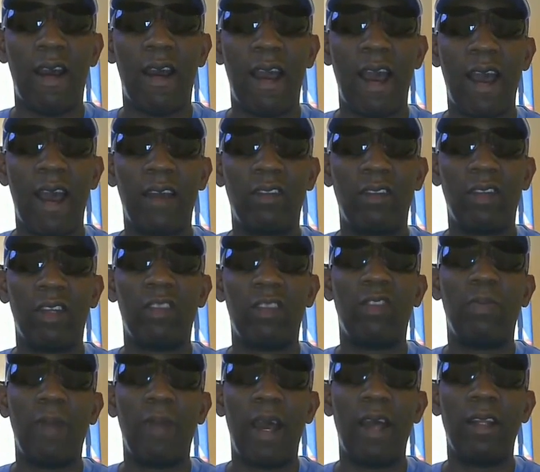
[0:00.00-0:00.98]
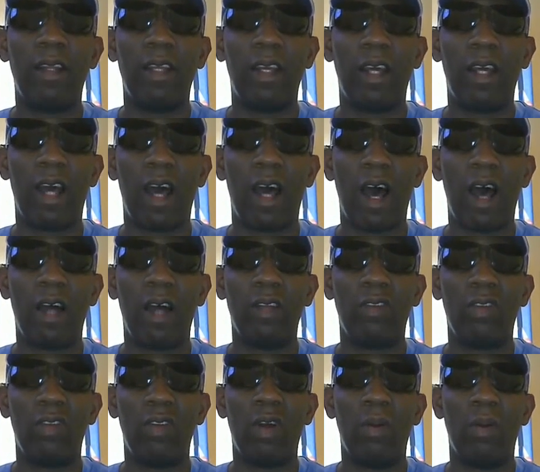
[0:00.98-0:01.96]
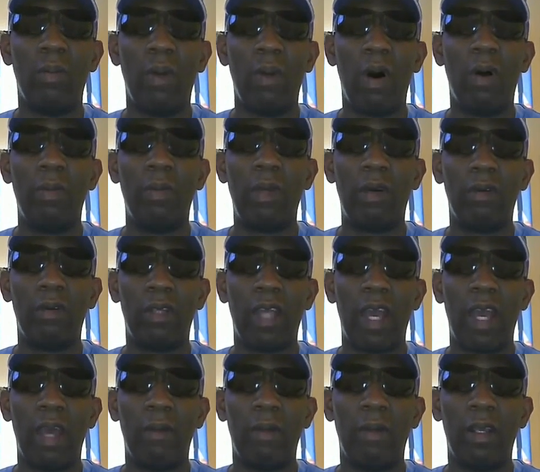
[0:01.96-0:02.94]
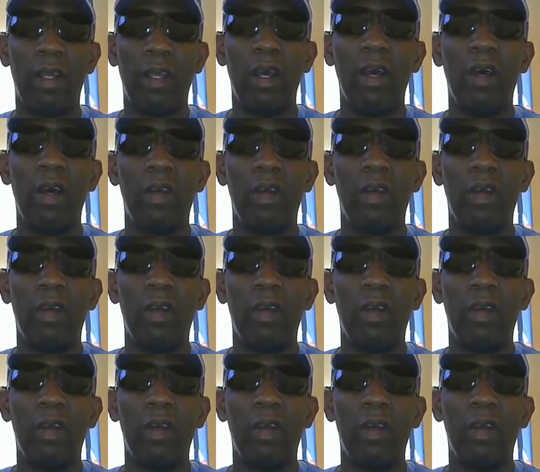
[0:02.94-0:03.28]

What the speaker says: has expanded onto the mobile gaming